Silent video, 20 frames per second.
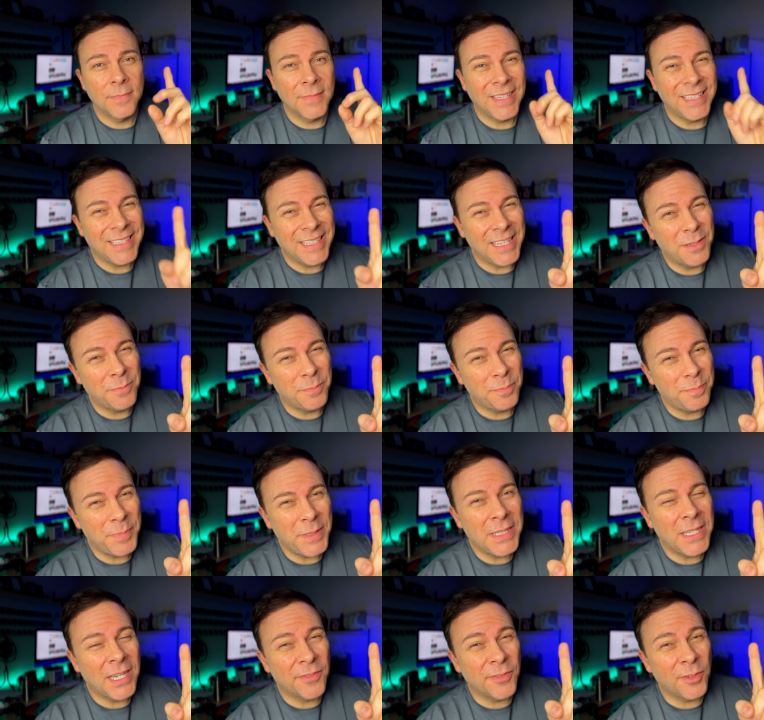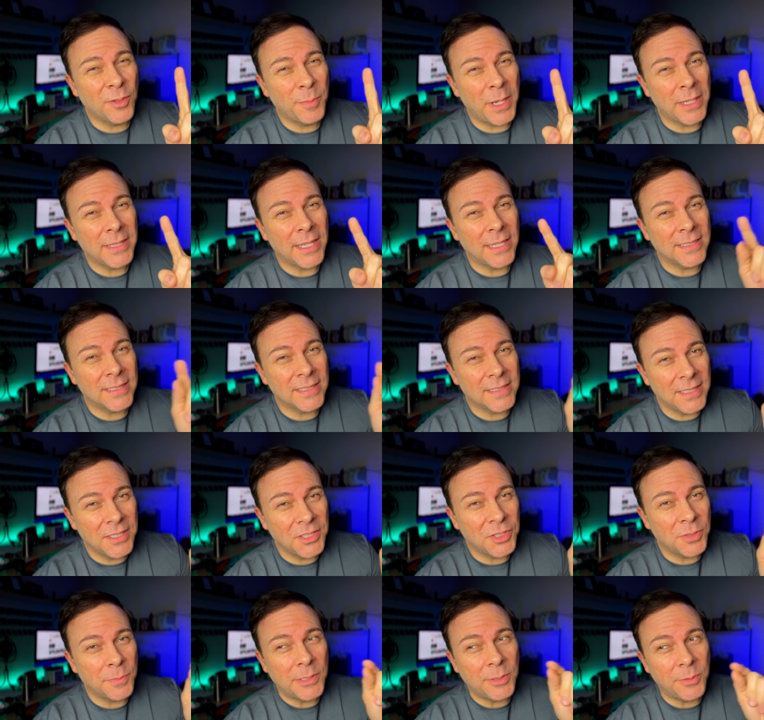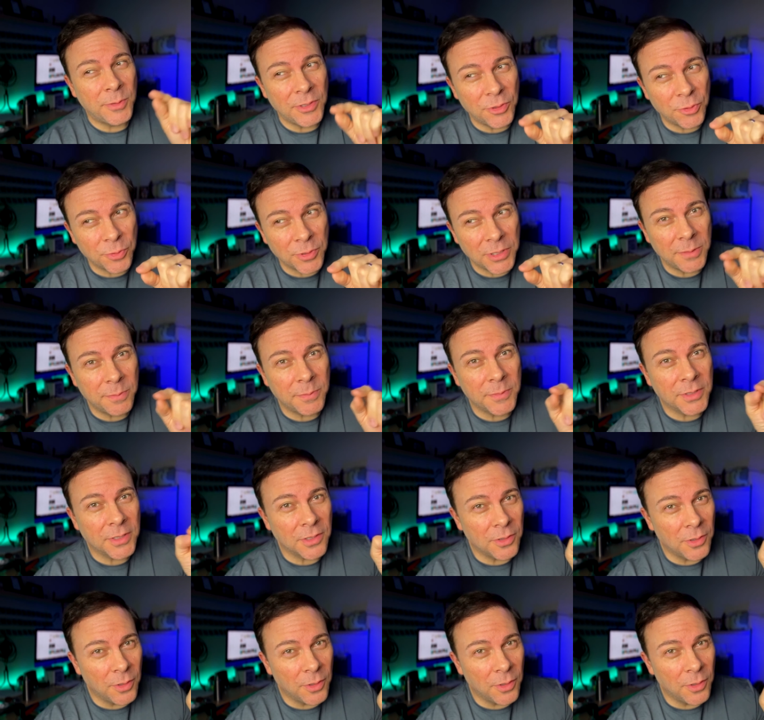And again, be careful about that distinction between dreams and